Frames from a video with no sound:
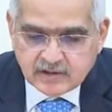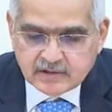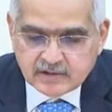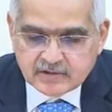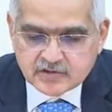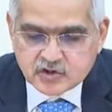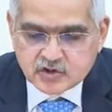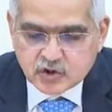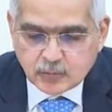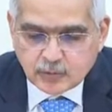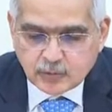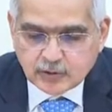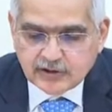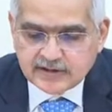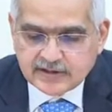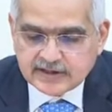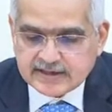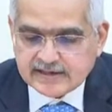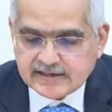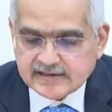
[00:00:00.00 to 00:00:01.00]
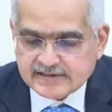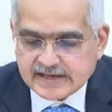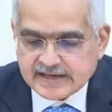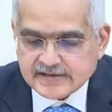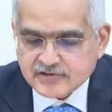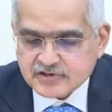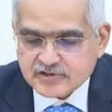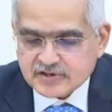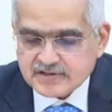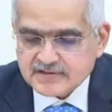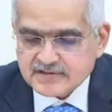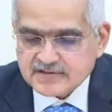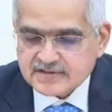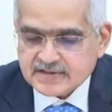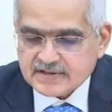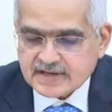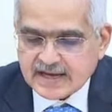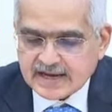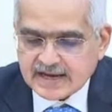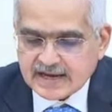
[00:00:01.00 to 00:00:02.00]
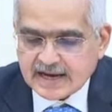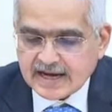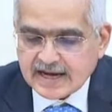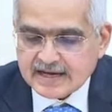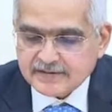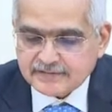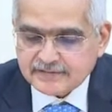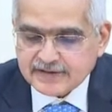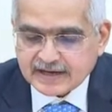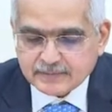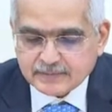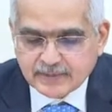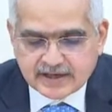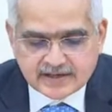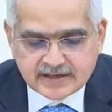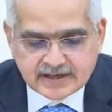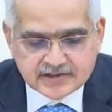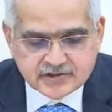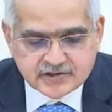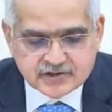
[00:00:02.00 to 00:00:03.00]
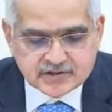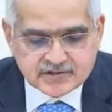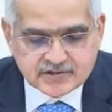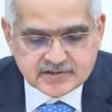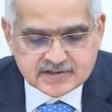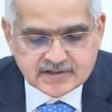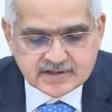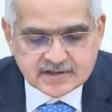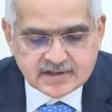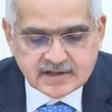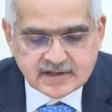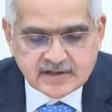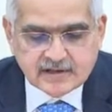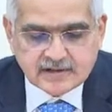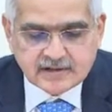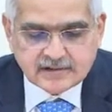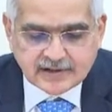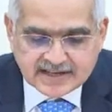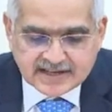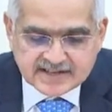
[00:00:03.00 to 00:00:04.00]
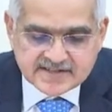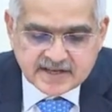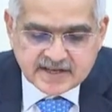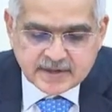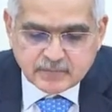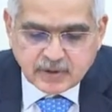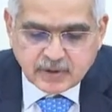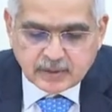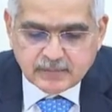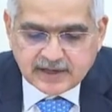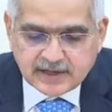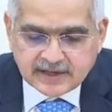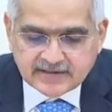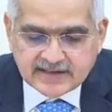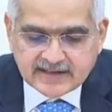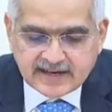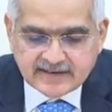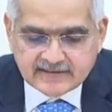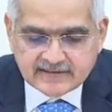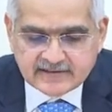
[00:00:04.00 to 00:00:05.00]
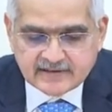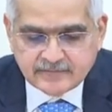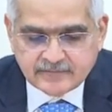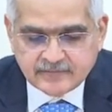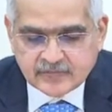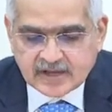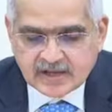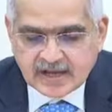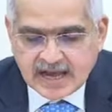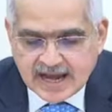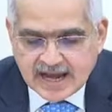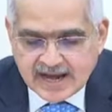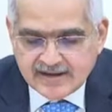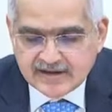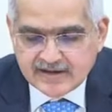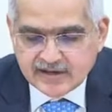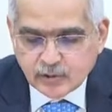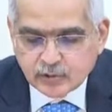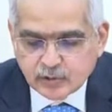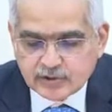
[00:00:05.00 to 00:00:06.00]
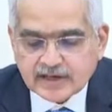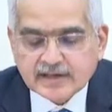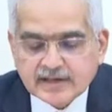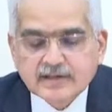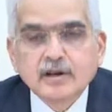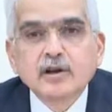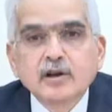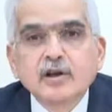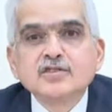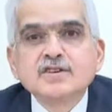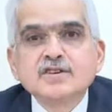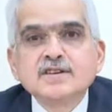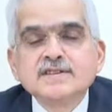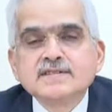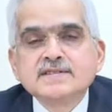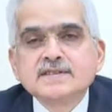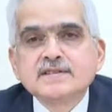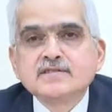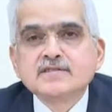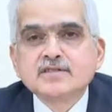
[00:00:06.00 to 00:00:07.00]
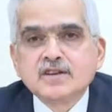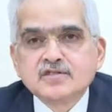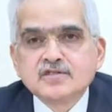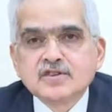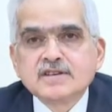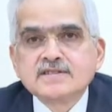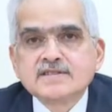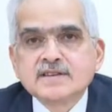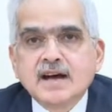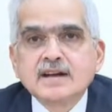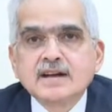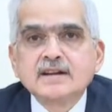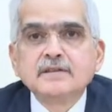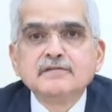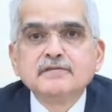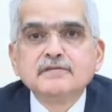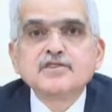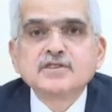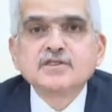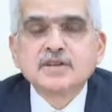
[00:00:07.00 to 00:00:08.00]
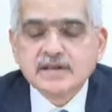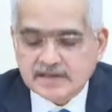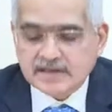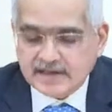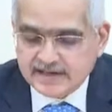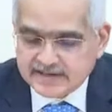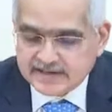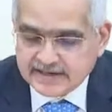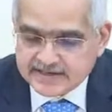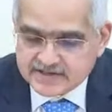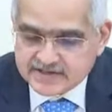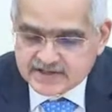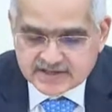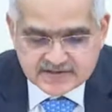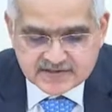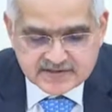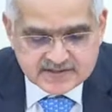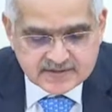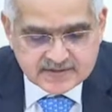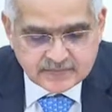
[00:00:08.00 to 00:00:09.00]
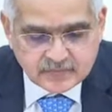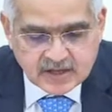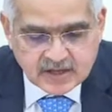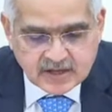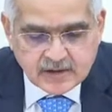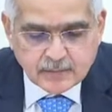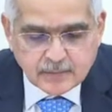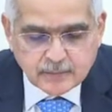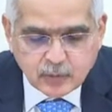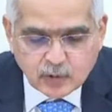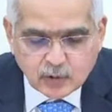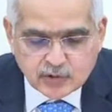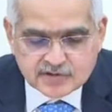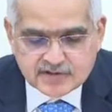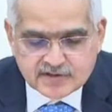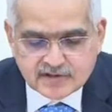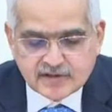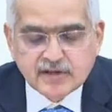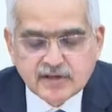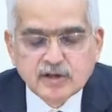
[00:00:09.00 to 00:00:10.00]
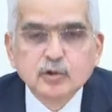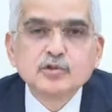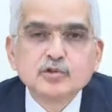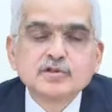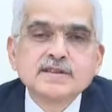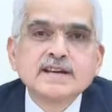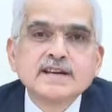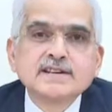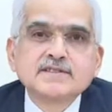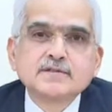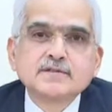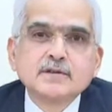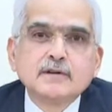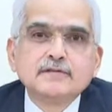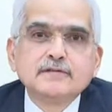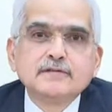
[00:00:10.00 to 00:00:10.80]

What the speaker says: geopolitical tensions and fragmentations, rising public debt, and new technologies such as artificial intelligence pose new sets of